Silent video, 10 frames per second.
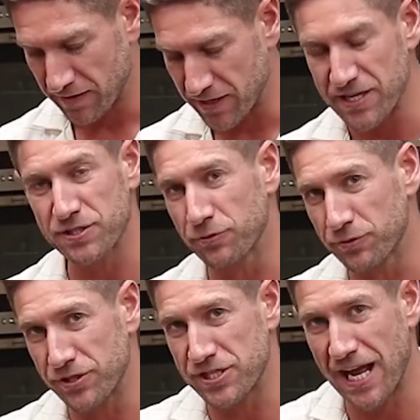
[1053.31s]
these are
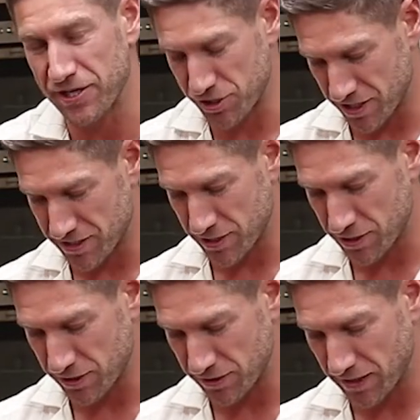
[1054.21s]
all the challenges that
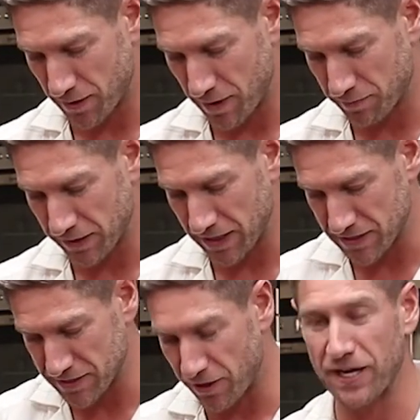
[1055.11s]
you can come up against.